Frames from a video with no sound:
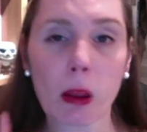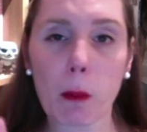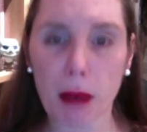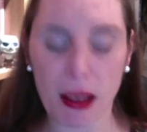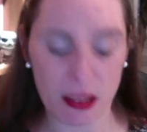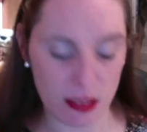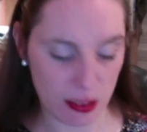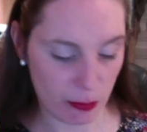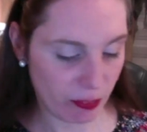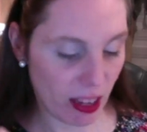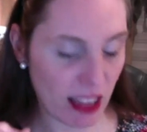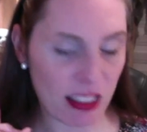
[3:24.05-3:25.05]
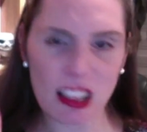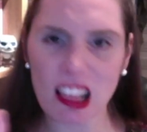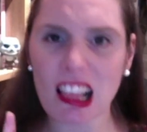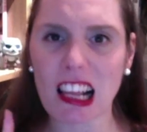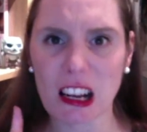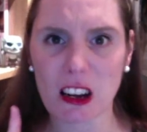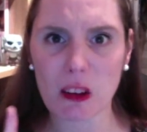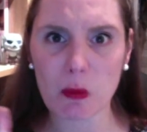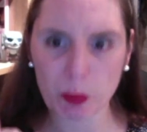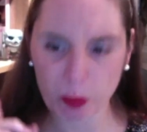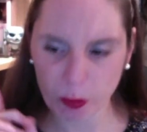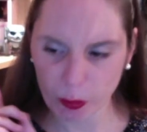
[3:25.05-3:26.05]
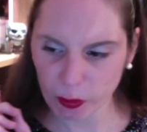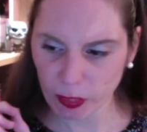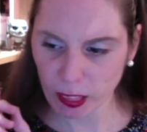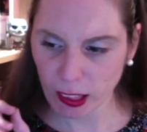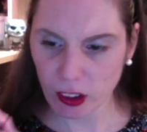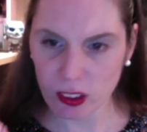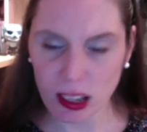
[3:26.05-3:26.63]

But I did think, because